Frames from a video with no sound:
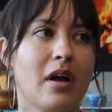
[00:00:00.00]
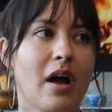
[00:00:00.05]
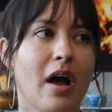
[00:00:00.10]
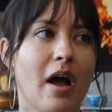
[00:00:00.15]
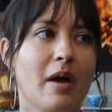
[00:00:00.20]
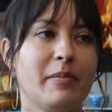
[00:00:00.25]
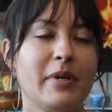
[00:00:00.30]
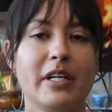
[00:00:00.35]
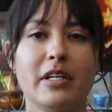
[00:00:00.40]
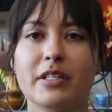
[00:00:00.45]

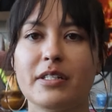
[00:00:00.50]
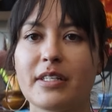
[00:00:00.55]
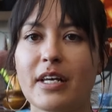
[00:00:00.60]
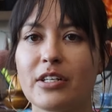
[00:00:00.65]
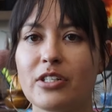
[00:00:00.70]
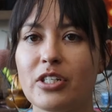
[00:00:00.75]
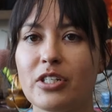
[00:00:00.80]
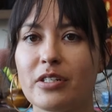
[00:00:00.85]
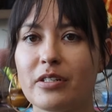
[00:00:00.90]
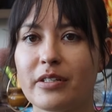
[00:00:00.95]

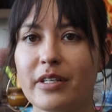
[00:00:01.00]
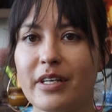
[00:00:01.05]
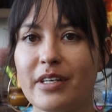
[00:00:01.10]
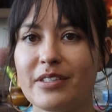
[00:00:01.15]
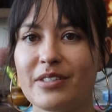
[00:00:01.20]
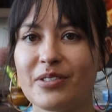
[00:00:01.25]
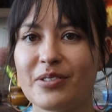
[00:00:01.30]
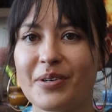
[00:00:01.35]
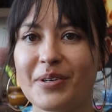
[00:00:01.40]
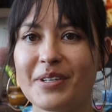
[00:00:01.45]
essentially
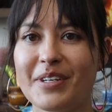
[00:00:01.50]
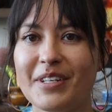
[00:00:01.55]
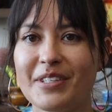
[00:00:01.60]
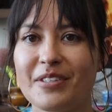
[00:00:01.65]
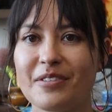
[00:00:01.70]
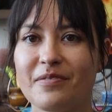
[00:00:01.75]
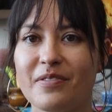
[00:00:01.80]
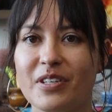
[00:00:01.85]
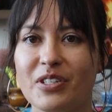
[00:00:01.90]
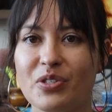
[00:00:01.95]
certain
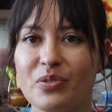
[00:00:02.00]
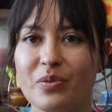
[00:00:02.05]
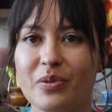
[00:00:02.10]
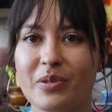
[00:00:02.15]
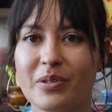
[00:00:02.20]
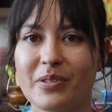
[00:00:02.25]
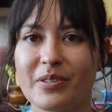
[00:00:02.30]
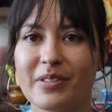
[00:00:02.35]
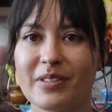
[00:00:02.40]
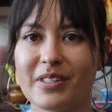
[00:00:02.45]

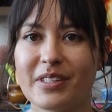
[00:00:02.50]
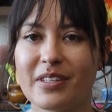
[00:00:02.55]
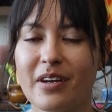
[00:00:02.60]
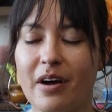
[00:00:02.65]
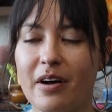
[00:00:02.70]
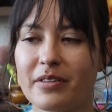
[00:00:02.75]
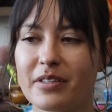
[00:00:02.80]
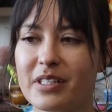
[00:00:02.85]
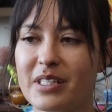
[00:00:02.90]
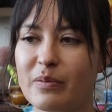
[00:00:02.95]
individuals
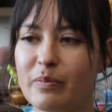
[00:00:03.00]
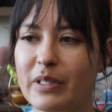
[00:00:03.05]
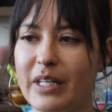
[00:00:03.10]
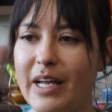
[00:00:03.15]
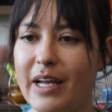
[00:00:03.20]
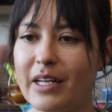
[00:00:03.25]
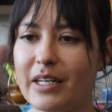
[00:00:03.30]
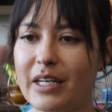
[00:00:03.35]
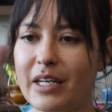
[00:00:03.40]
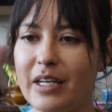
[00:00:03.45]
on this
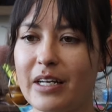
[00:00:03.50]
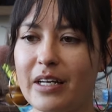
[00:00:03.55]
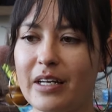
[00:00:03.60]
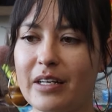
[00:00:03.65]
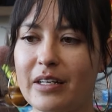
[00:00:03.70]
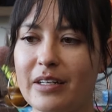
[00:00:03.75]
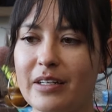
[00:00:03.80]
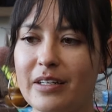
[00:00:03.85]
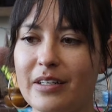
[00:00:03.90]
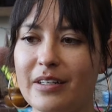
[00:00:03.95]
planet.
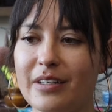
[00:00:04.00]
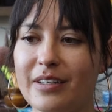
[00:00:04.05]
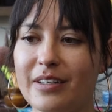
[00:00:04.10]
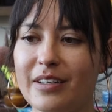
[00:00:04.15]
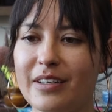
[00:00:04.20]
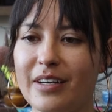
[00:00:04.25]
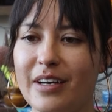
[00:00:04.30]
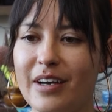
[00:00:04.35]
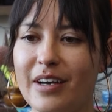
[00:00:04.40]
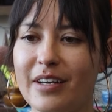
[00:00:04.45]
And
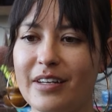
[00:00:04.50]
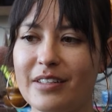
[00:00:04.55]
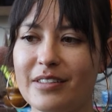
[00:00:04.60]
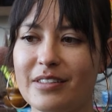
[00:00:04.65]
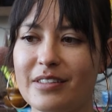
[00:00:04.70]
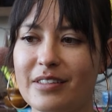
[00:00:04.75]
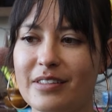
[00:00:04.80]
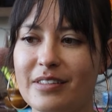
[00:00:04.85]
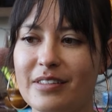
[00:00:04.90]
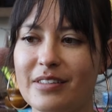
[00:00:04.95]
I
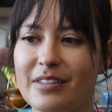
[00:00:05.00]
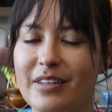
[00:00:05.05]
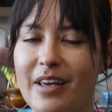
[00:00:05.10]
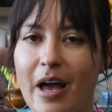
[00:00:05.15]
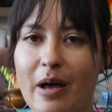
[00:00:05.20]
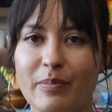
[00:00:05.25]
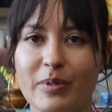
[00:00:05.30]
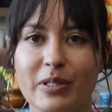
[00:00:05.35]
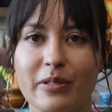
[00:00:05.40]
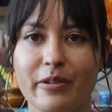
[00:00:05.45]
just
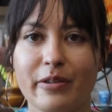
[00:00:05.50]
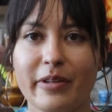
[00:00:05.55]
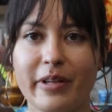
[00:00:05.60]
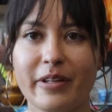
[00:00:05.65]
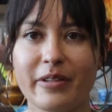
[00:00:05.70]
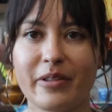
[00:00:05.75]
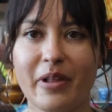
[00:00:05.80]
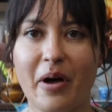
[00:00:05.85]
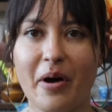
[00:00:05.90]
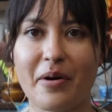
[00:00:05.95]
absolutely
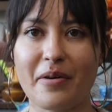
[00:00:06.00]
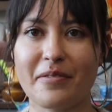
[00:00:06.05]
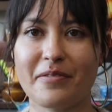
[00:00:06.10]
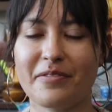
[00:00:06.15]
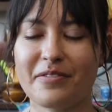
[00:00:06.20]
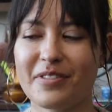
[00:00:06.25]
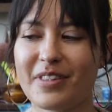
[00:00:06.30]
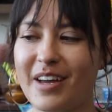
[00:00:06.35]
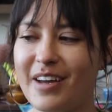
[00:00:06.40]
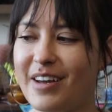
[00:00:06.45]

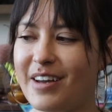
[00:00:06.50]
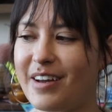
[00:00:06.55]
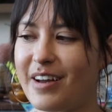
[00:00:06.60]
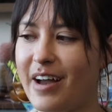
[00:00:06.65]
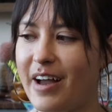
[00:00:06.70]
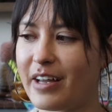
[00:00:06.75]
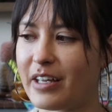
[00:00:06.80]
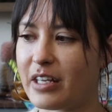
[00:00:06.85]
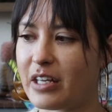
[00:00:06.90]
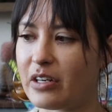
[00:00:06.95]
love that
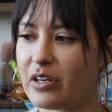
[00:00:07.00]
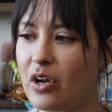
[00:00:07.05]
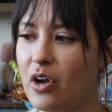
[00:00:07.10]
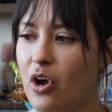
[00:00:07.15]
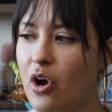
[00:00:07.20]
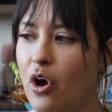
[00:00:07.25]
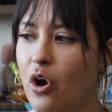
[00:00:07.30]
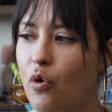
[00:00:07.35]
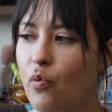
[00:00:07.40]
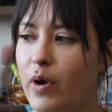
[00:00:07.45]
I can
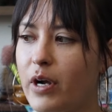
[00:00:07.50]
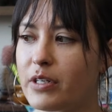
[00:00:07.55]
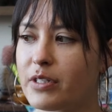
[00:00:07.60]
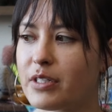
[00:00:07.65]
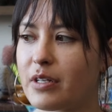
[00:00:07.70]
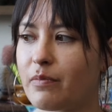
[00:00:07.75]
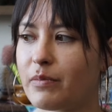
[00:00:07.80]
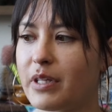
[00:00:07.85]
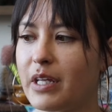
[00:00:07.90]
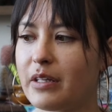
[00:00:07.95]
wear
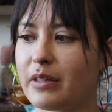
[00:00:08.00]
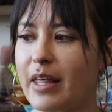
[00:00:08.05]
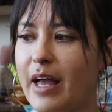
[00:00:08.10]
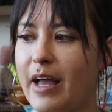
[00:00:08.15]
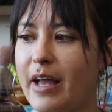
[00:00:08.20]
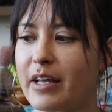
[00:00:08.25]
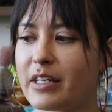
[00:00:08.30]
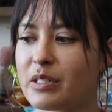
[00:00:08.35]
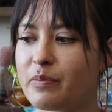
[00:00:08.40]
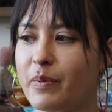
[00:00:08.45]
something
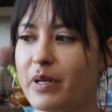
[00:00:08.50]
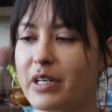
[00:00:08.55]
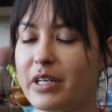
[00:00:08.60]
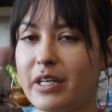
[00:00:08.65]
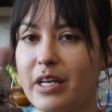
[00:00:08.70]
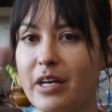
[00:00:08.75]
that has been